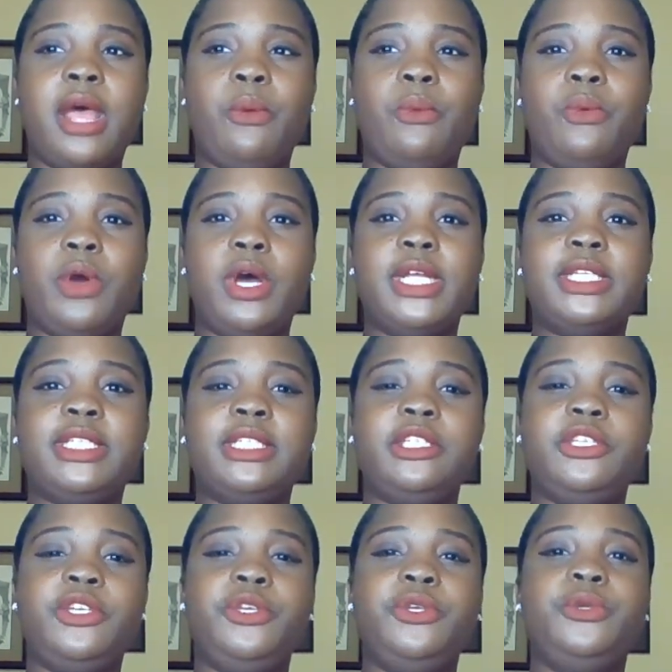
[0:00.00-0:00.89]
I want
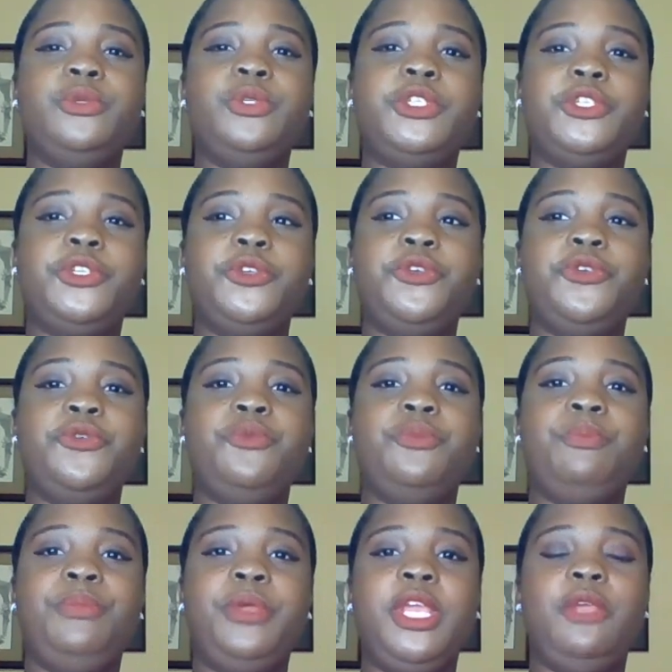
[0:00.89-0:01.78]
you
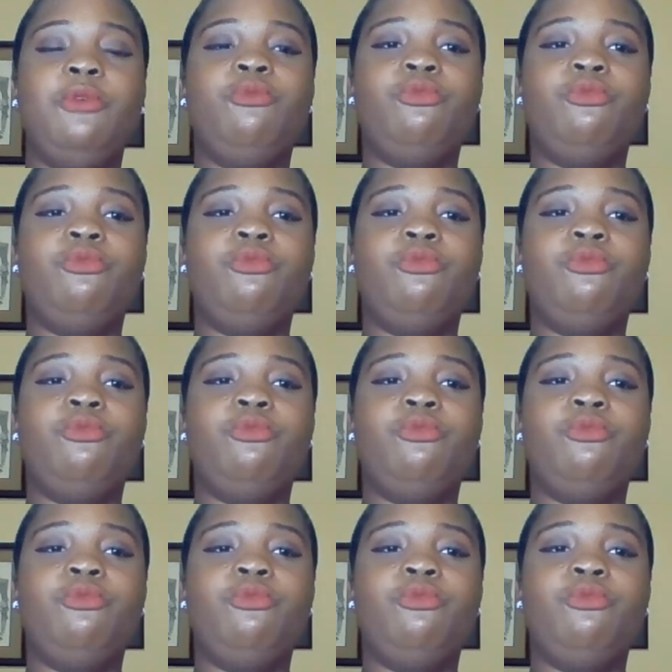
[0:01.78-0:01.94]
to be